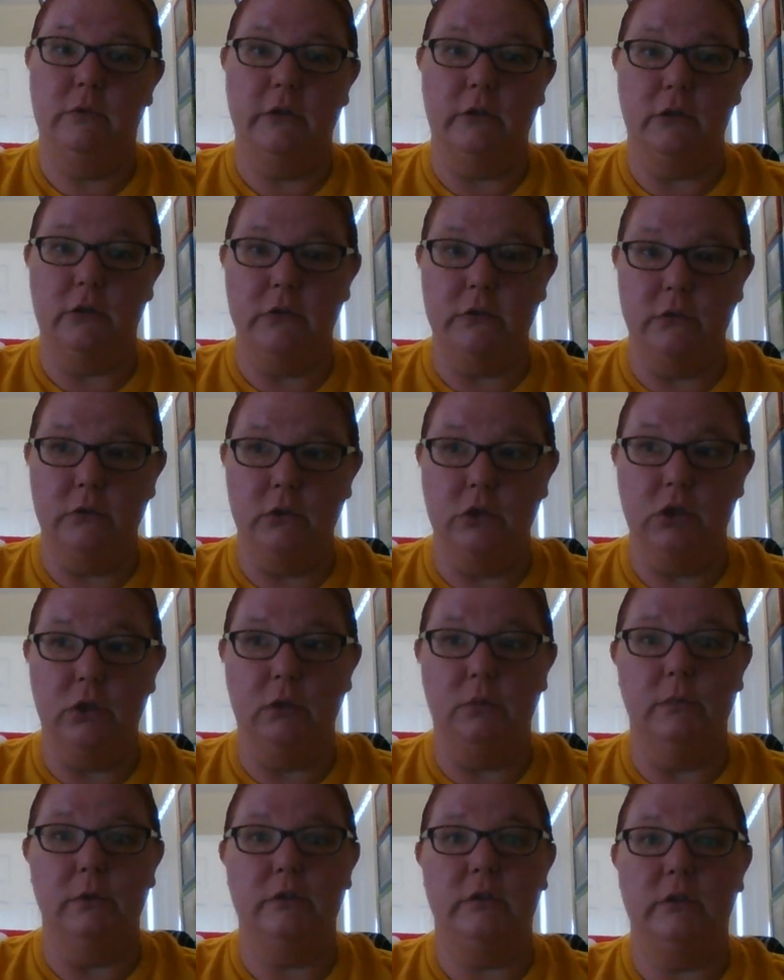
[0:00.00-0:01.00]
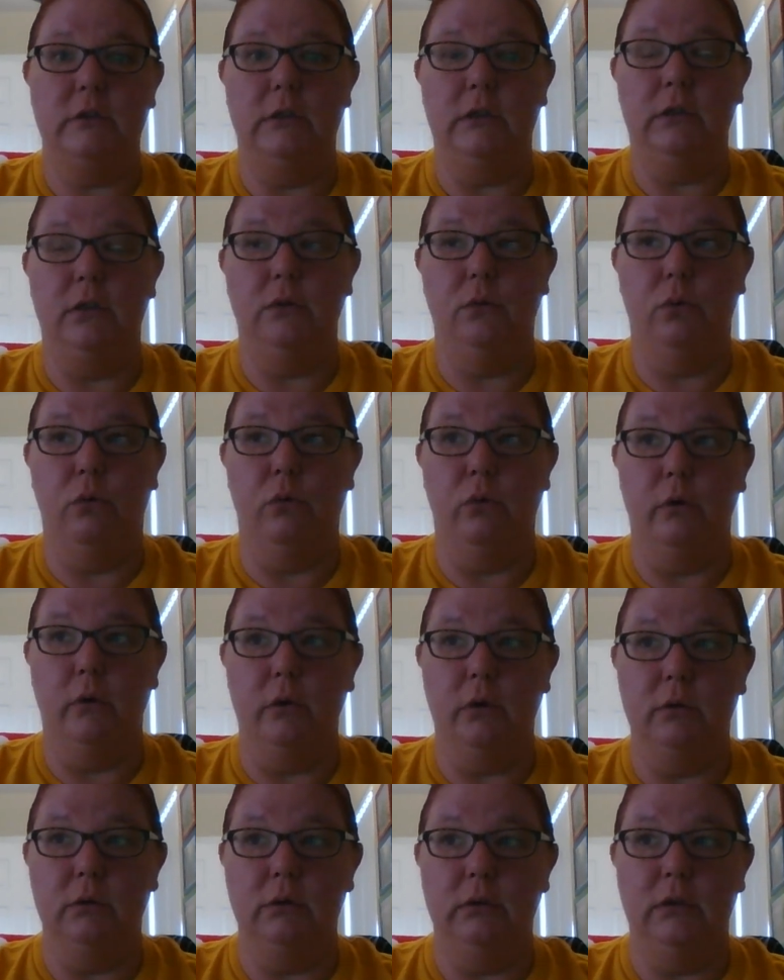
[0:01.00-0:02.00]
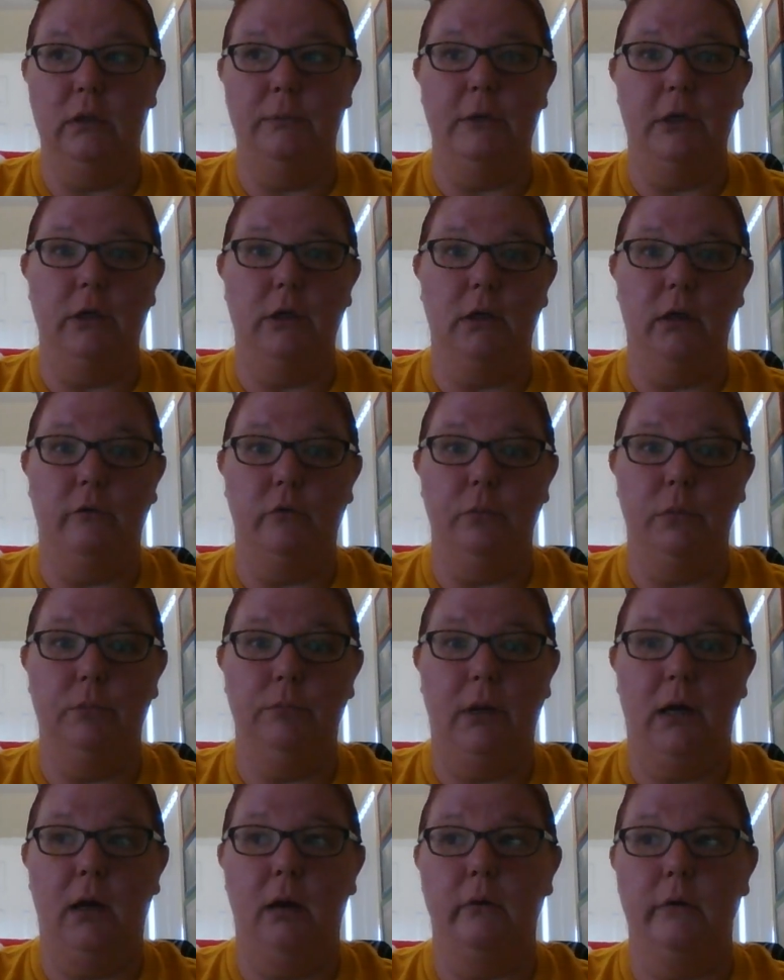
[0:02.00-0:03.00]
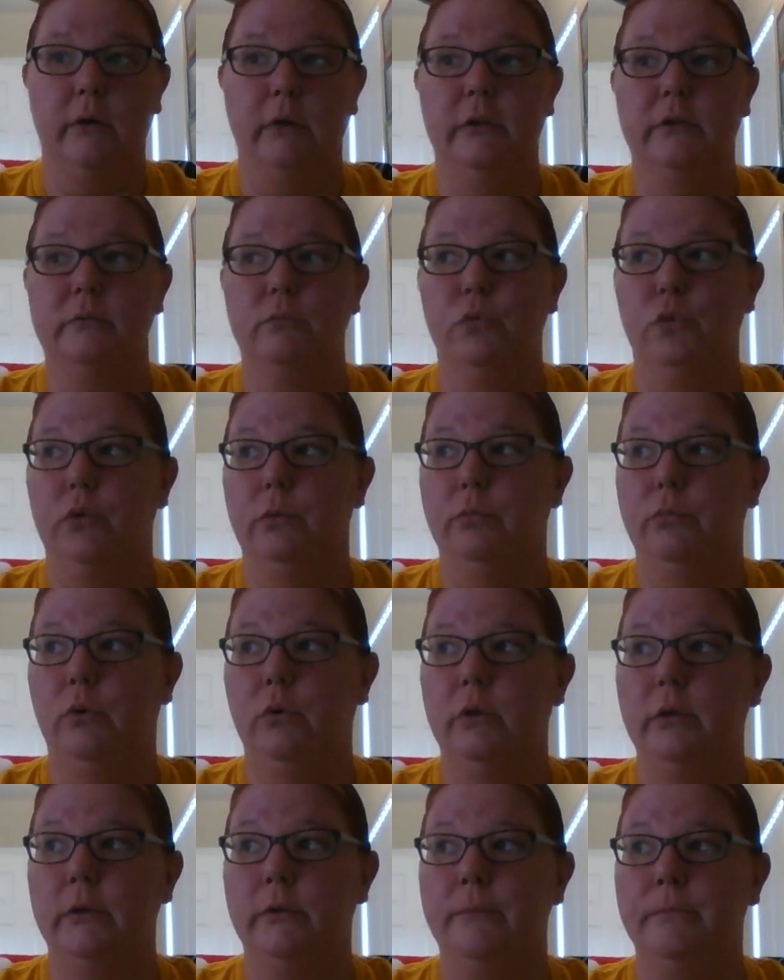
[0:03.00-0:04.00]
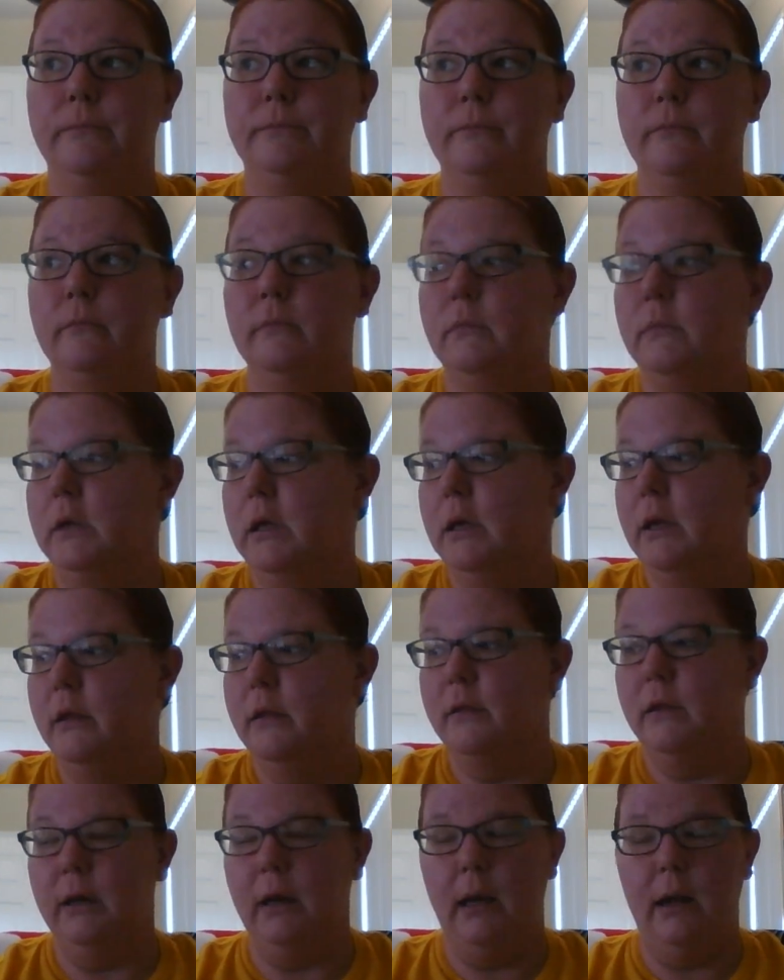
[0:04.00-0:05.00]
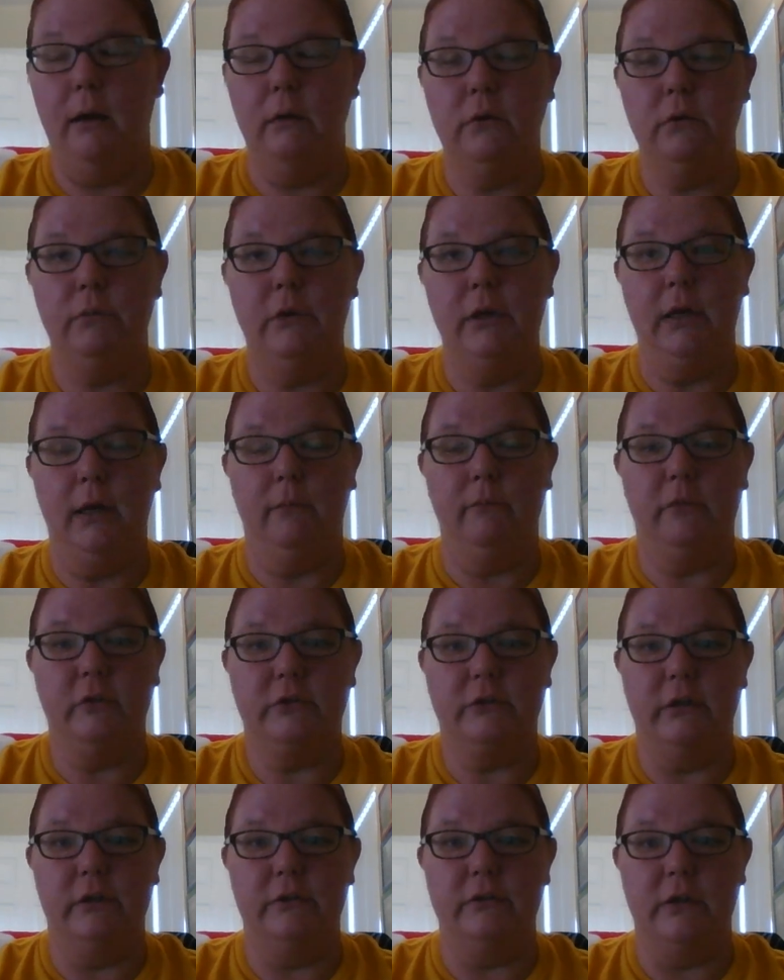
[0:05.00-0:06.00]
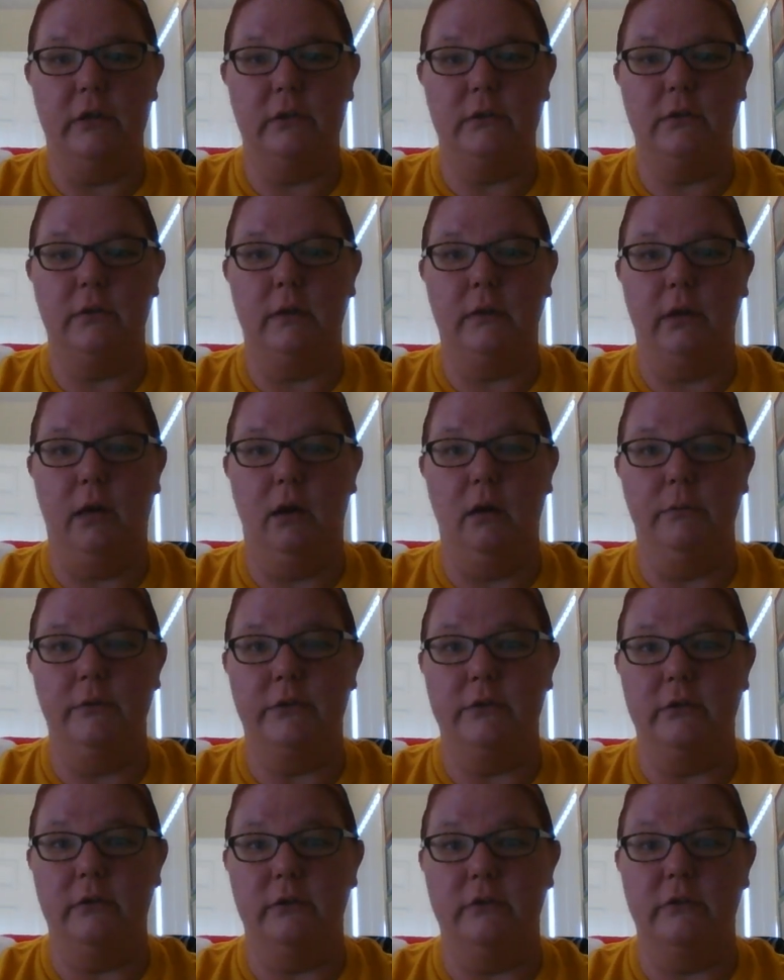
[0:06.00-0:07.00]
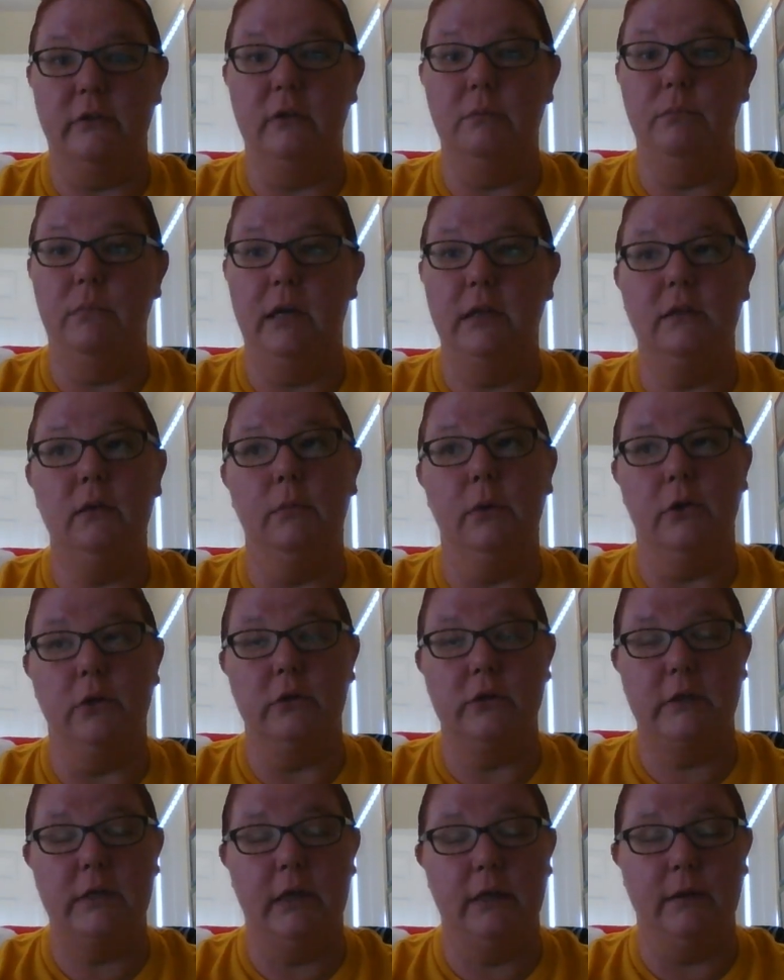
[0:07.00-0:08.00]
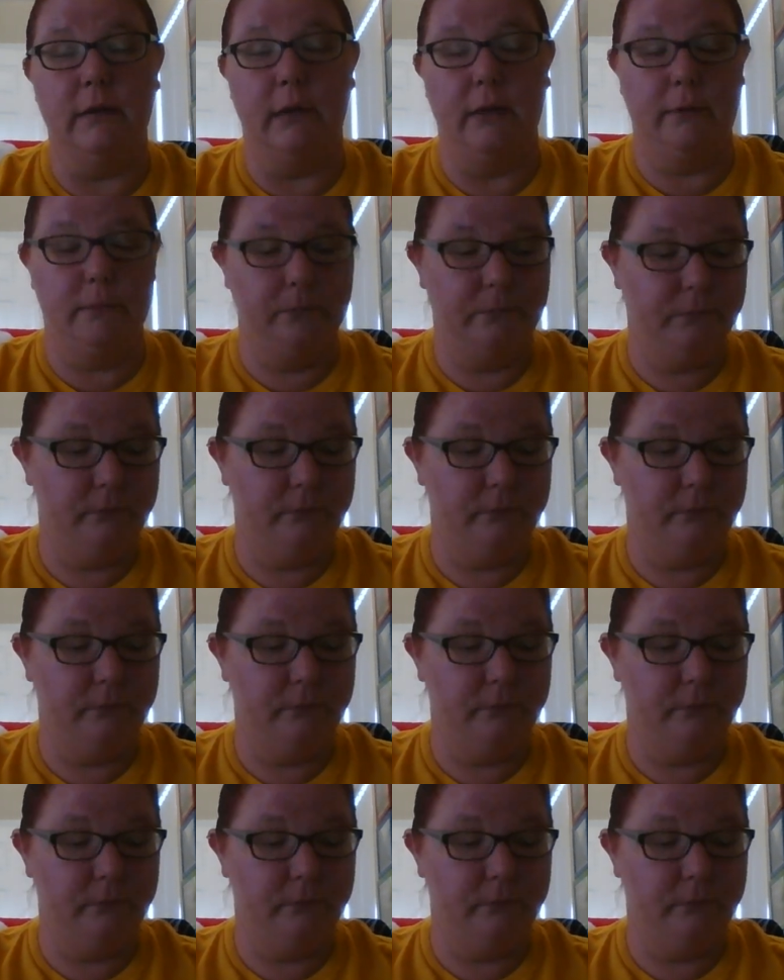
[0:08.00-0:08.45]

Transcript: such as legitimacy or limiting government power, is more important, then how do we emphasize that to the common citizen and make them understand that?